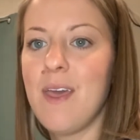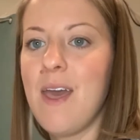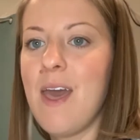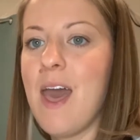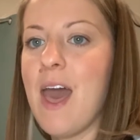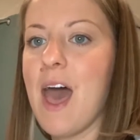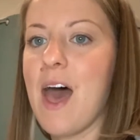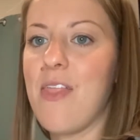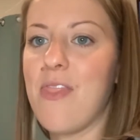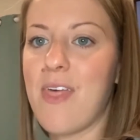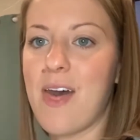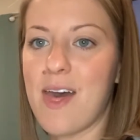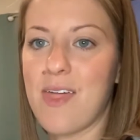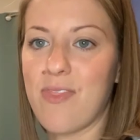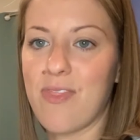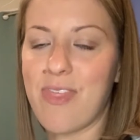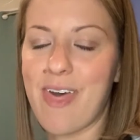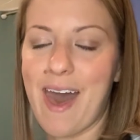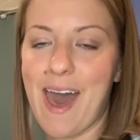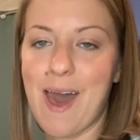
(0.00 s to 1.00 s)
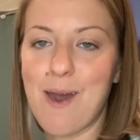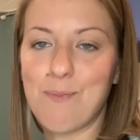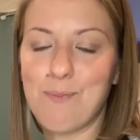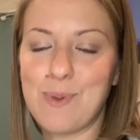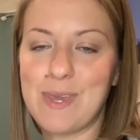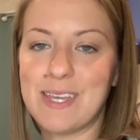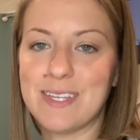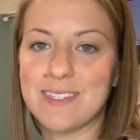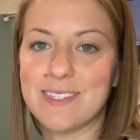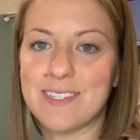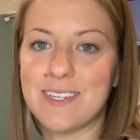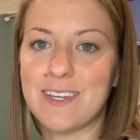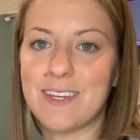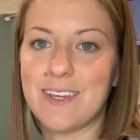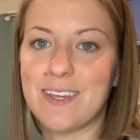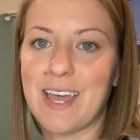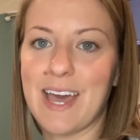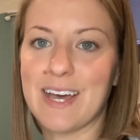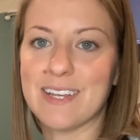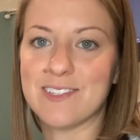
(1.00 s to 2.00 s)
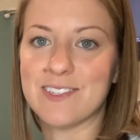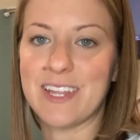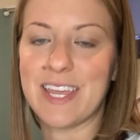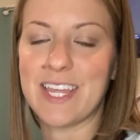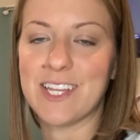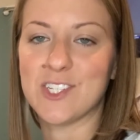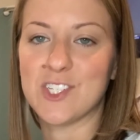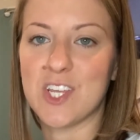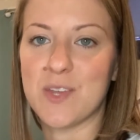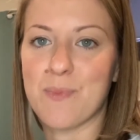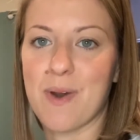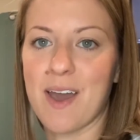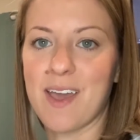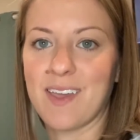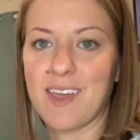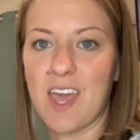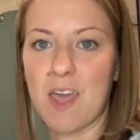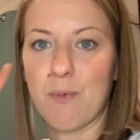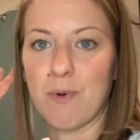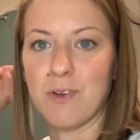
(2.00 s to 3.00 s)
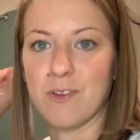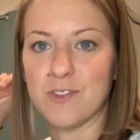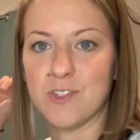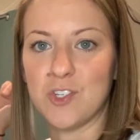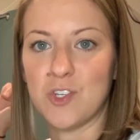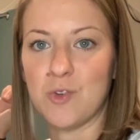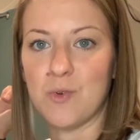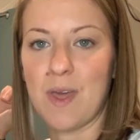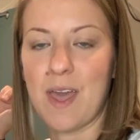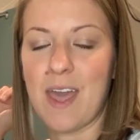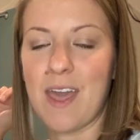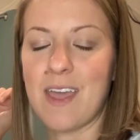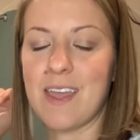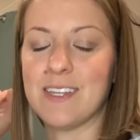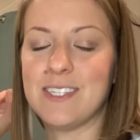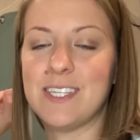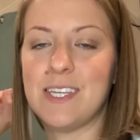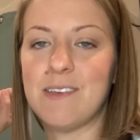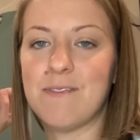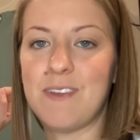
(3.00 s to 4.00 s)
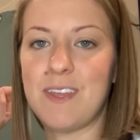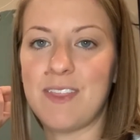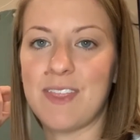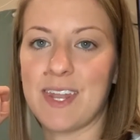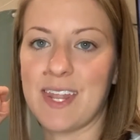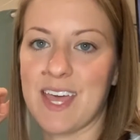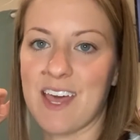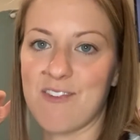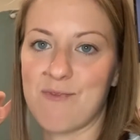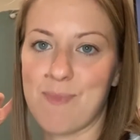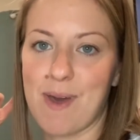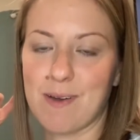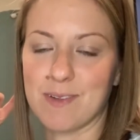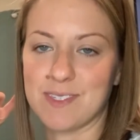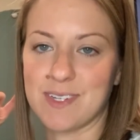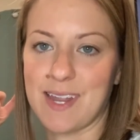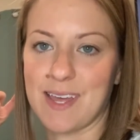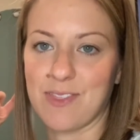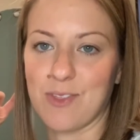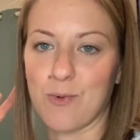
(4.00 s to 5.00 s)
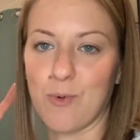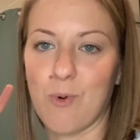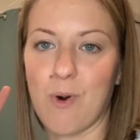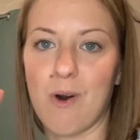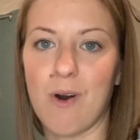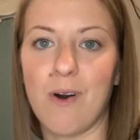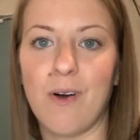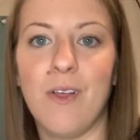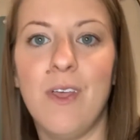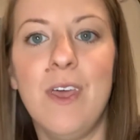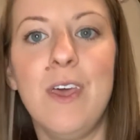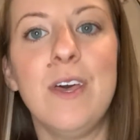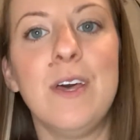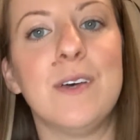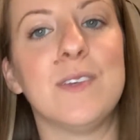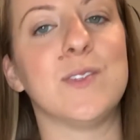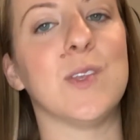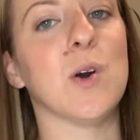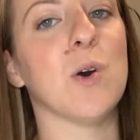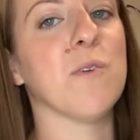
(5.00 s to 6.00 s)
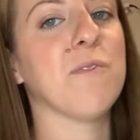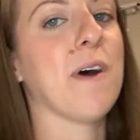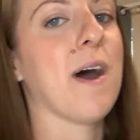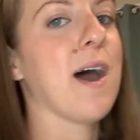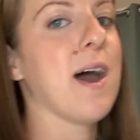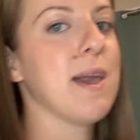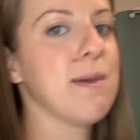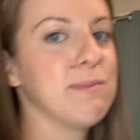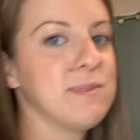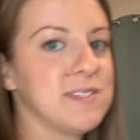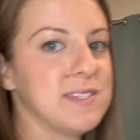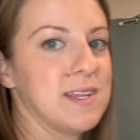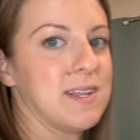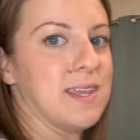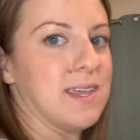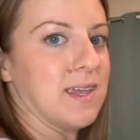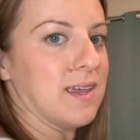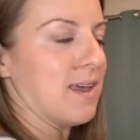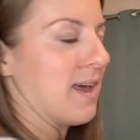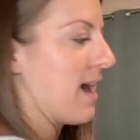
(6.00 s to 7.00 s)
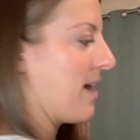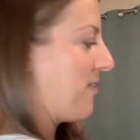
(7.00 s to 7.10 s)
And then that PC has an HDMI cable to a TV that I have mounted at the wall. So if I'm sitting at